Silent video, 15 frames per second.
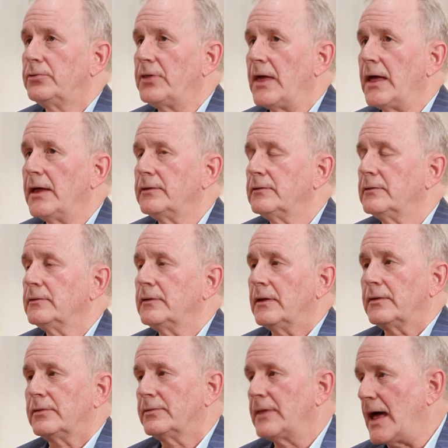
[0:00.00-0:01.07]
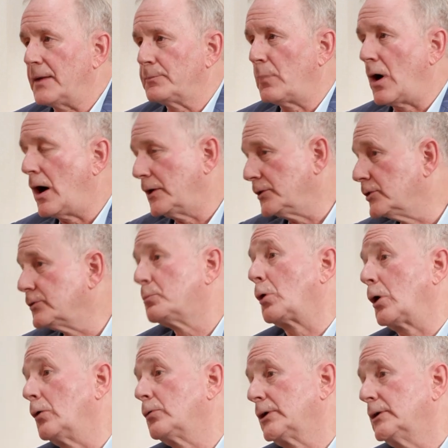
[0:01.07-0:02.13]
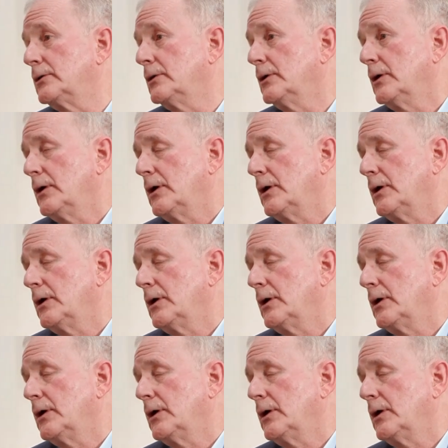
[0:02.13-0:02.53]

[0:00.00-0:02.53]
then that bond is broken.